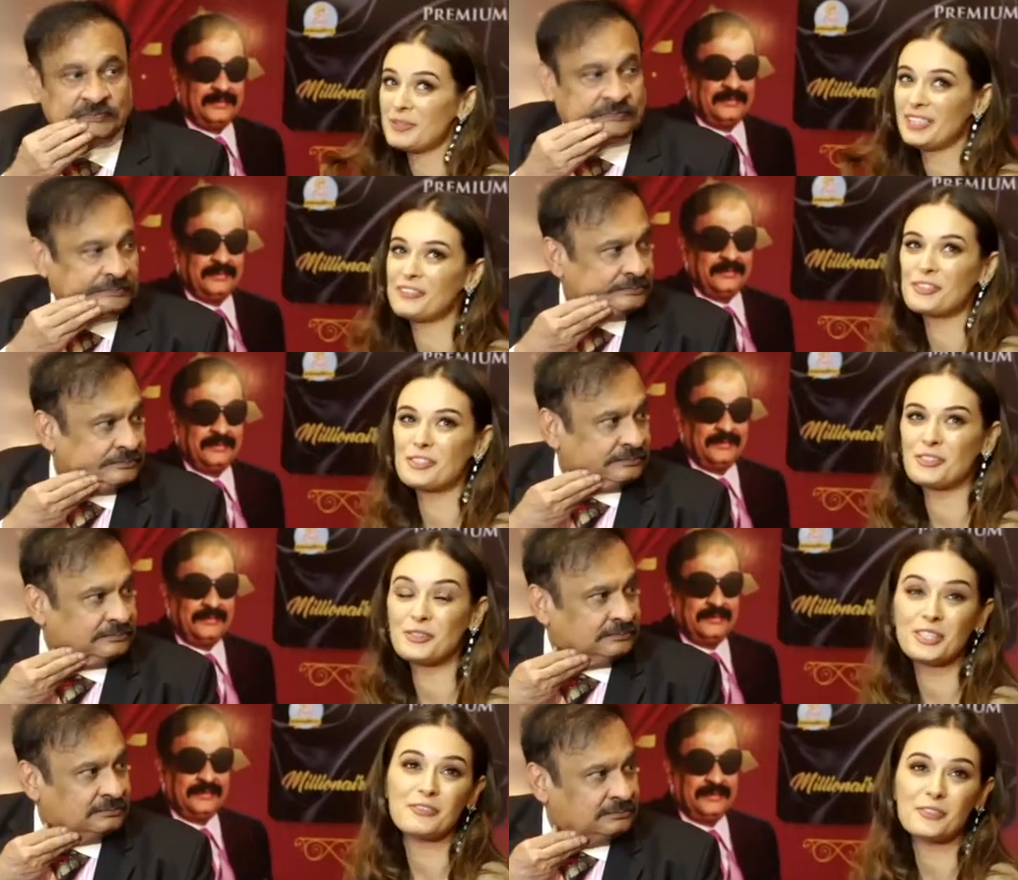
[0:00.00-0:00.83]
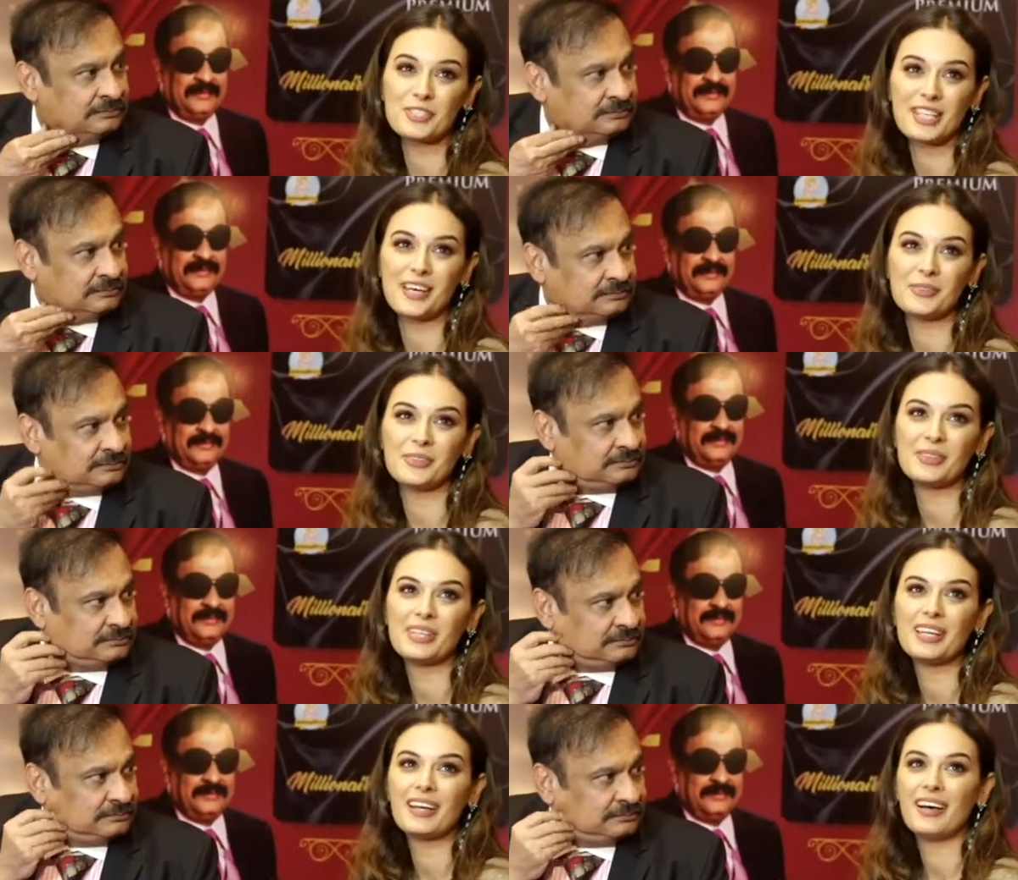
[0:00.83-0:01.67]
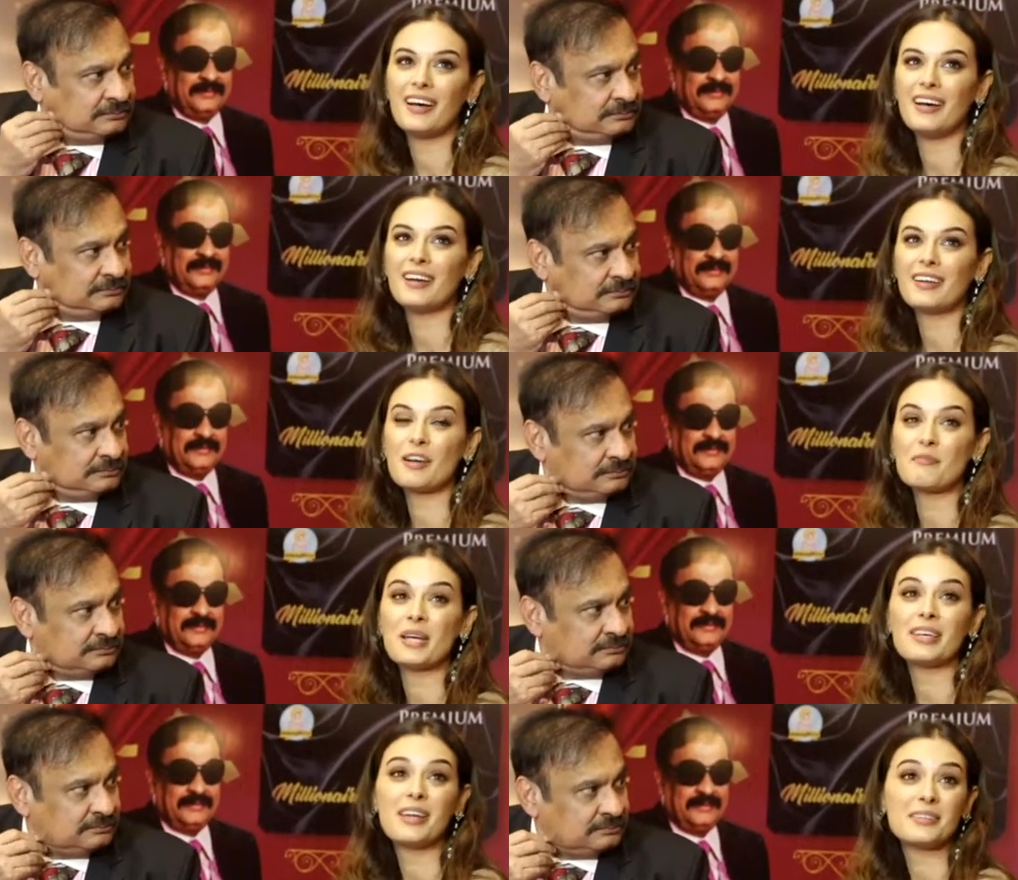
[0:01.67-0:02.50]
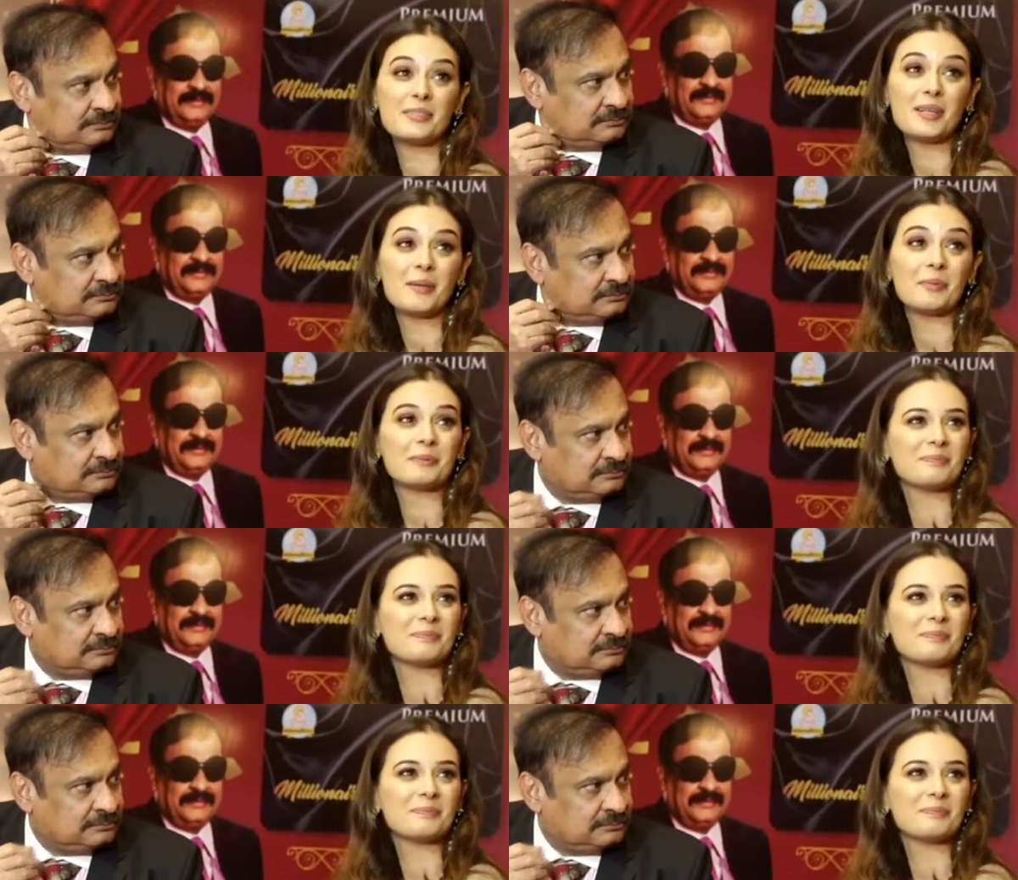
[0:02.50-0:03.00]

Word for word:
Speaker 1: be for shooting for Saaho, uh, come by the country club.